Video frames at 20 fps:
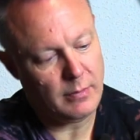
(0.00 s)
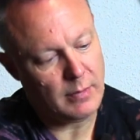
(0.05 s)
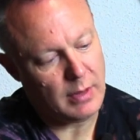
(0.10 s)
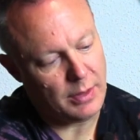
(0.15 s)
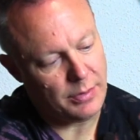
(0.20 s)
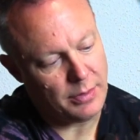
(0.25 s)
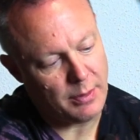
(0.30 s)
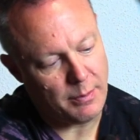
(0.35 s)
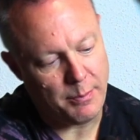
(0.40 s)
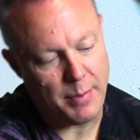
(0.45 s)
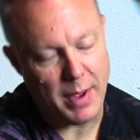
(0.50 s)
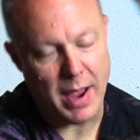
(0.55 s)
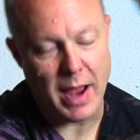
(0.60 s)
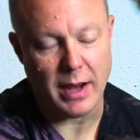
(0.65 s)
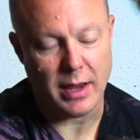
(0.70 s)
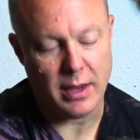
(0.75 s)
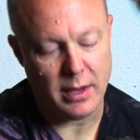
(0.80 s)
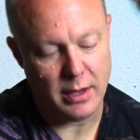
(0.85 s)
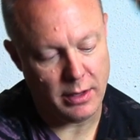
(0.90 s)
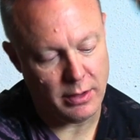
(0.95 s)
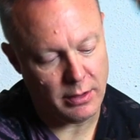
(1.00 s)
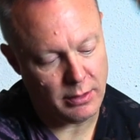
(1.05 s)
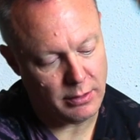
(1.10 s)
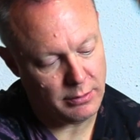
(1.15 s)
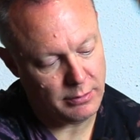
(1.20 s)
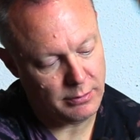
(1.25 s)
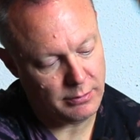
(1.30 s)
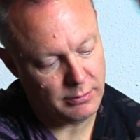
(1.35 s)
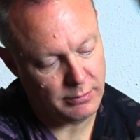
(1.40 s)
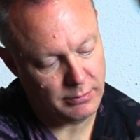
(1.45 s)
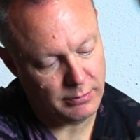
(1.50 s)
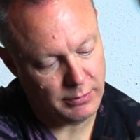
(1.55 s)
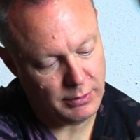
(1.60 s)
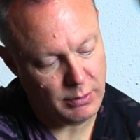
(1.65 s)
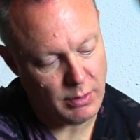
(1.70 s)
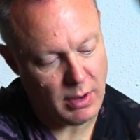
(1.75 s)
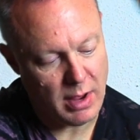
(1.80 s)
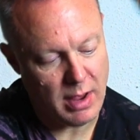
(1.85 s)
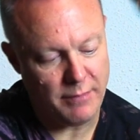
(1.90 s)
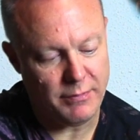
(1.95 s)
On the back here,
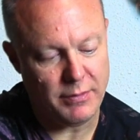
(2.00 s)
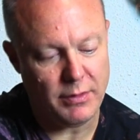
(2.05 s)
you have